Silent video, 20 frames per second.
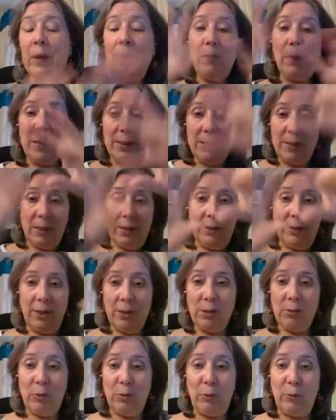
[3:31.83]
Basically,
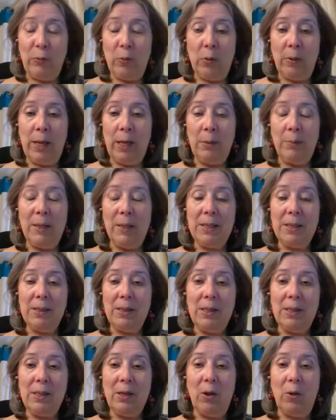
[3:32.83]
these were the four elements.
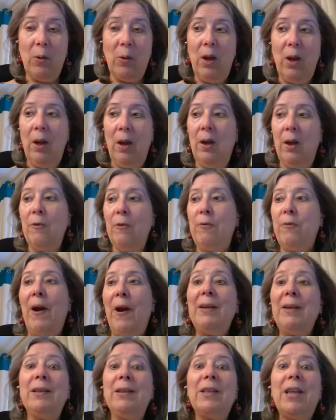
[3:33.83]
And so
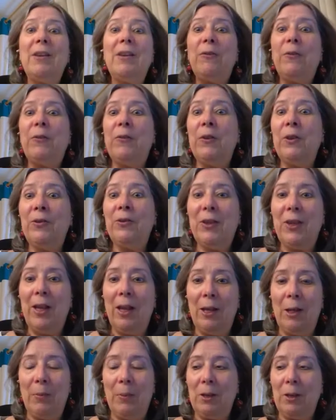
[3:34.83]
finding that fifth
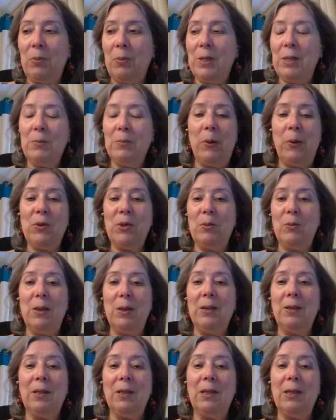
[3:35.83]
element was supposed to
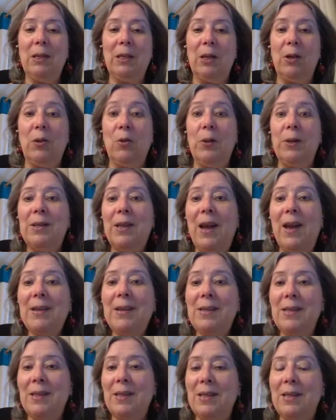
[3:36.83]
be the
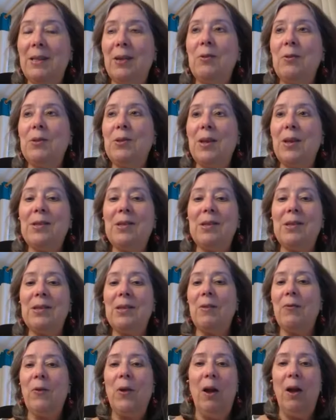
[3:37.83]
quintessence
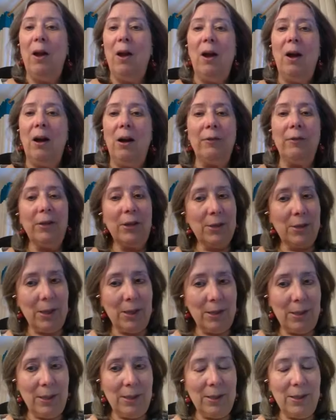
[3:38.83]
of
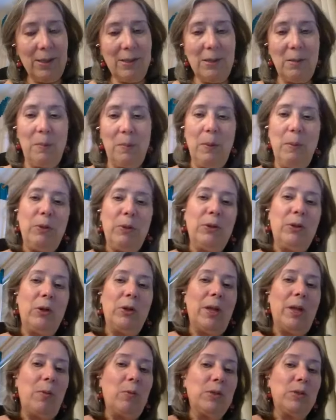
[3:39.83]
existence. And some people
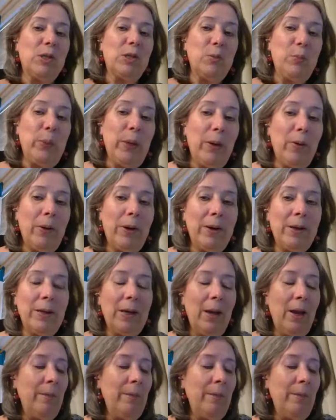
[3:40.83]
thought that was spirit.